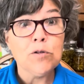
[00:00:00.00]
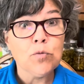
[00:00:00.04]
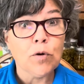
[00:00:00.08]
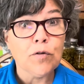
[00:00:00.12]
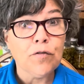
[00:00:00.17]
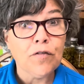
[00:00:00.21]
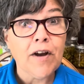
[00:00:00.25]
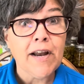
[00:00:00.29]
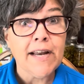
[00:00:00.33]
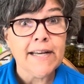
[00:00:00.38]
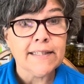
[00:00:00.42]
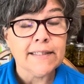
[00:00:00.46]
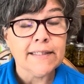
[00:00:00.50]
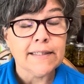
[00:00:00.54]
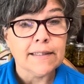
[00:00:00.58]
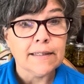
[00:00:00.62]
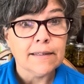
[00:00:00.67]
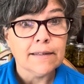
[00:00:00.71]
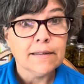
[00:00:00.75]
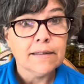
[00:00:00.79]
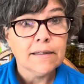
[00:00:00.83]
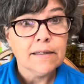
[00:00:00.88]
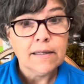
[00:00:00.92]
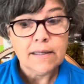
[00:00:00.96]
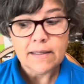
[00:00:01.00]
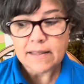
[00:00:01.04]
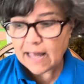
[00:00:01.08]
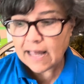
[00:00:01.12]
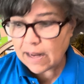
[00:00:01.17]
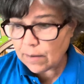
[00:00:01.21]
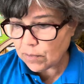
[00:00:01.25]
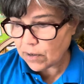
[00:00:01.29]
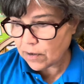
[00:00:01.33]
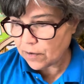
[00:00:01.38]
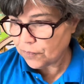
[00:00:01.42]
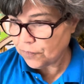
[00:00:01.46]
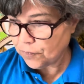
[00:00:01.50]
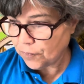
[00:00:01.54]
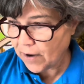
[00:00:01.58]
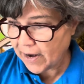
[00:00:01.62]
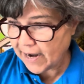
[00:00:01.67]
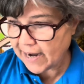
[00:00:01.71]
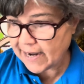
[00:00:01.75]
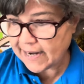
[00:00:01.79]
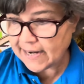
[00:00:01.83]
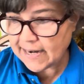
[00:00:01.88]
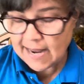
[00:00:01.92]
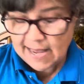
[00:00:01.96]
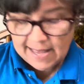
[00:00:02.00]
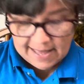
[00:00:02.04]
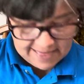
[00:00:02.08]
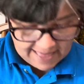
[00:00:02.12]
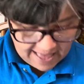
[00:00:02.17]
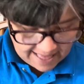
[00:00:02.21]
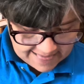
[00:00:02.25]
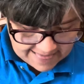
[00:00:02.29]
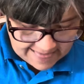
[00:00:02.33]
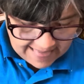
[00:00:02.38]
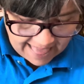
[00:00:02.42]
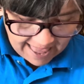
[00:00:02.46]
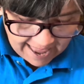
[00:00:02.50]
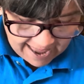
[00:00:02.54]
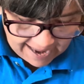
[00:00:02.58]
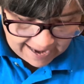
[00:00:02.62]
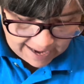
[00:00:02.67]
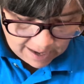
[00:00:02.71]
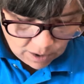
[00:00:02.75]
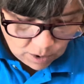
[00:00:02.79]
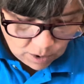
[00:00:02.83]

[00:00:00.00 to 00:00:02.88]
were frightened. They were afraid that they